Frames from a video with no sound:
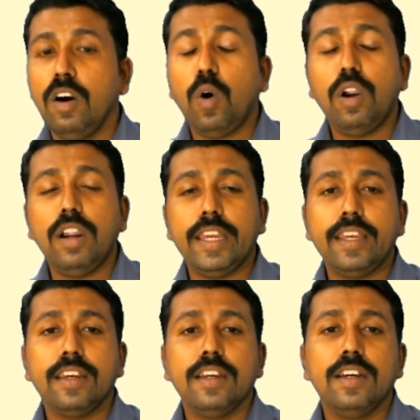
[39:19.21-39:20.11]

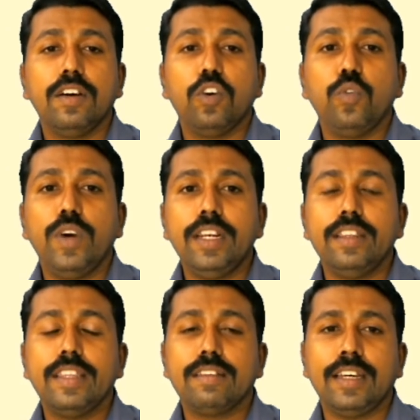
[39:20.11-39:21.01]
only
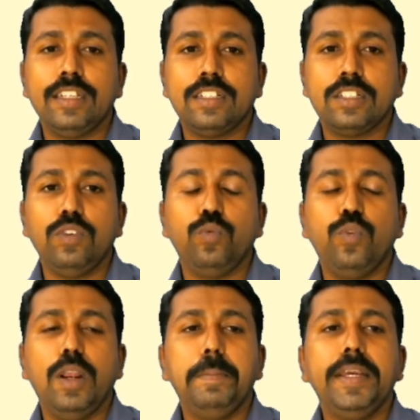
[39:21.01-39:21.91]
when the suggestion
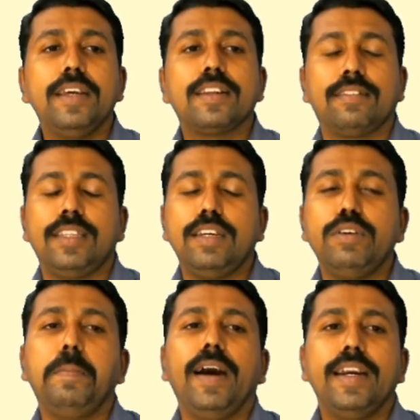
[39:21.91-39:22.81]
will be
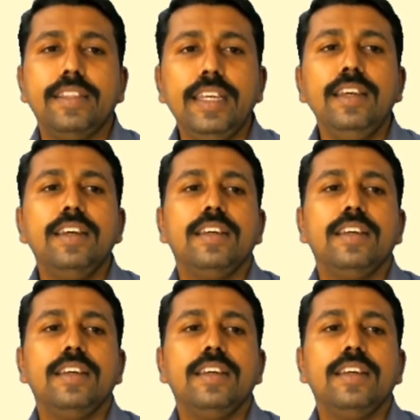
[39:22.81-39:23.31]
received by the